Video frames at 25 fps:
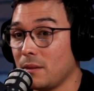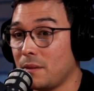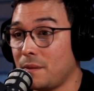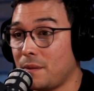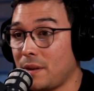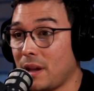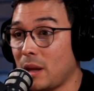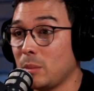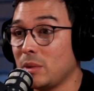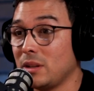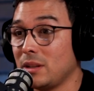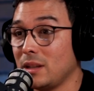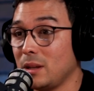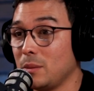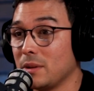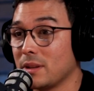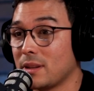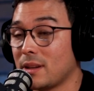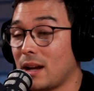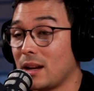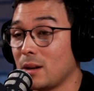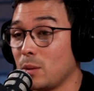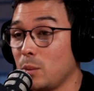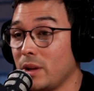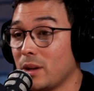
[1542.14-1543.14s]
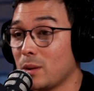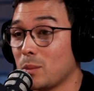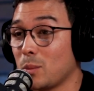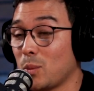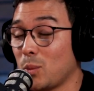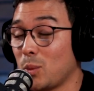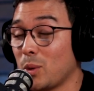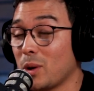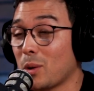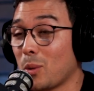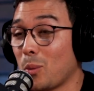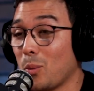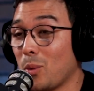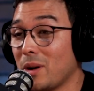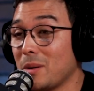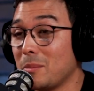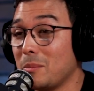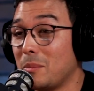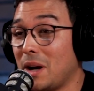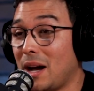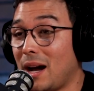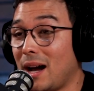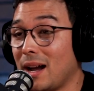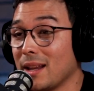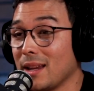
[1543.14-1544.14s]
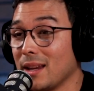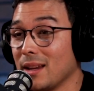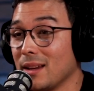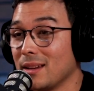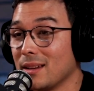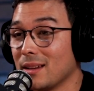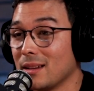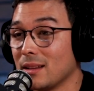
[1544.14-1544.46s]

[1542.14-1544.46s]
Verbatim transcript: family with God. We're one body.